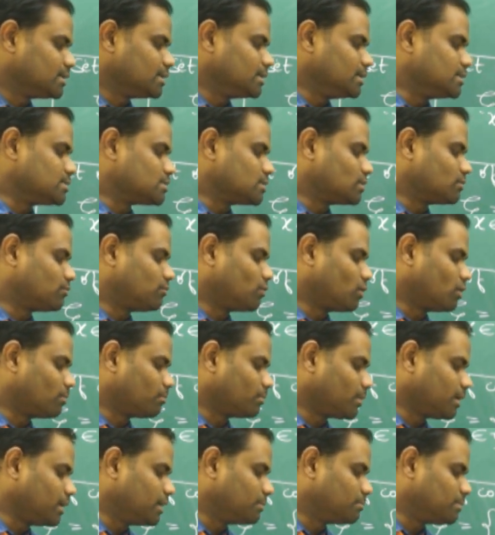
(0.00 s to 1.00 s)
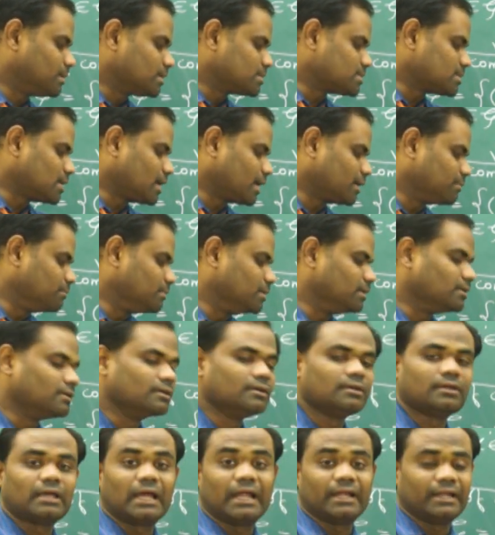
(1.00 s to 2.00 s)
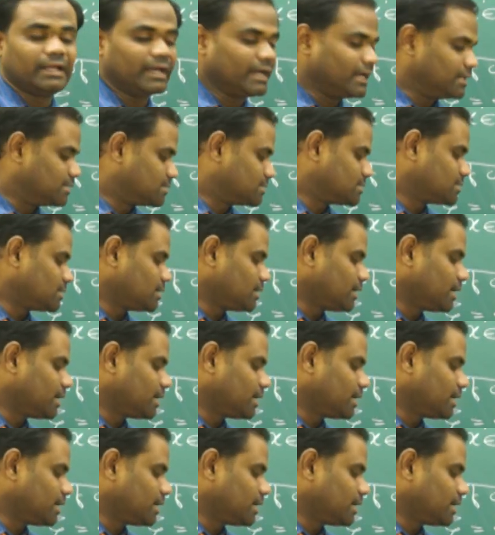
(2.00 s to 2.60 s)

is in the form A plus IB and hence